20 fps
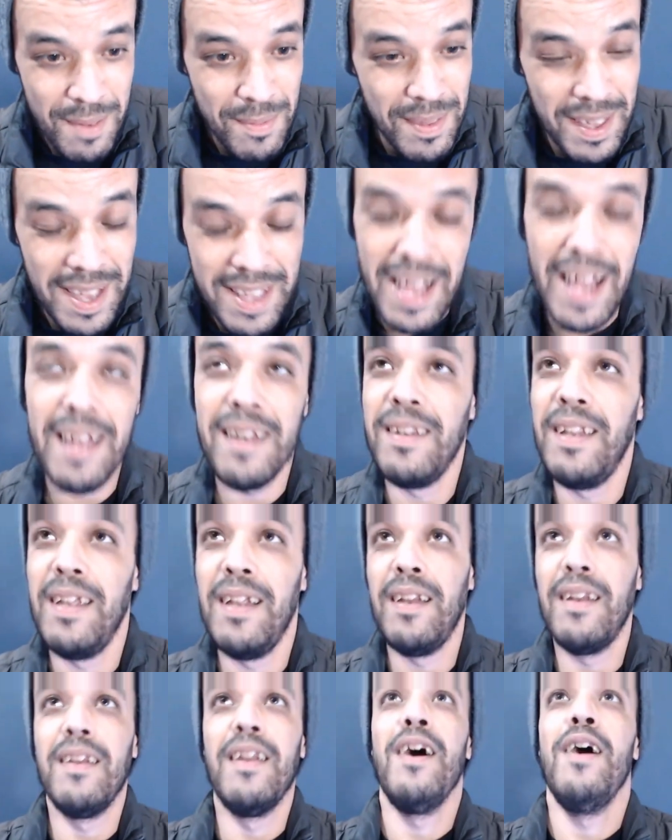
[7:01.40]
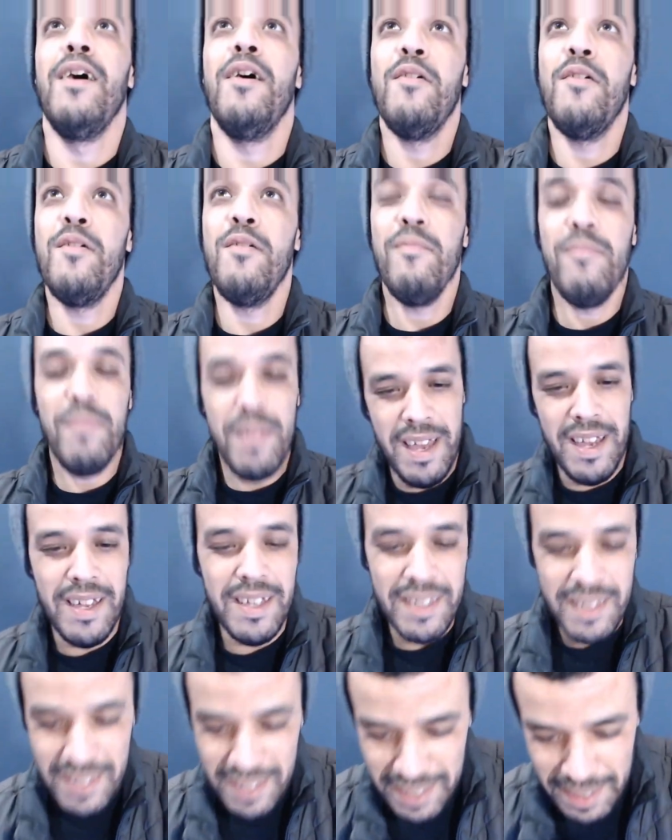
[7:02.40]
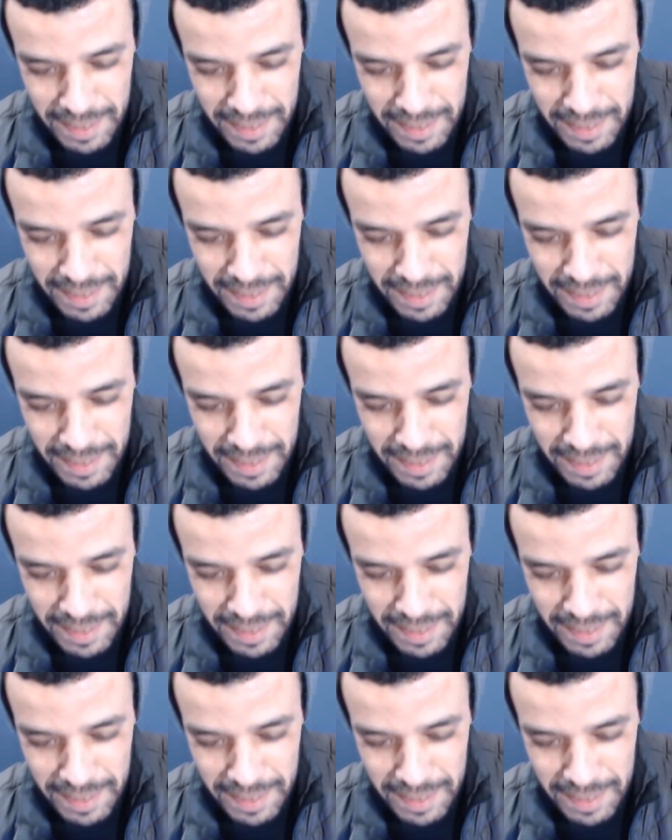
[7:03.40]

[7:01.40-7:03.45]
that and I love that.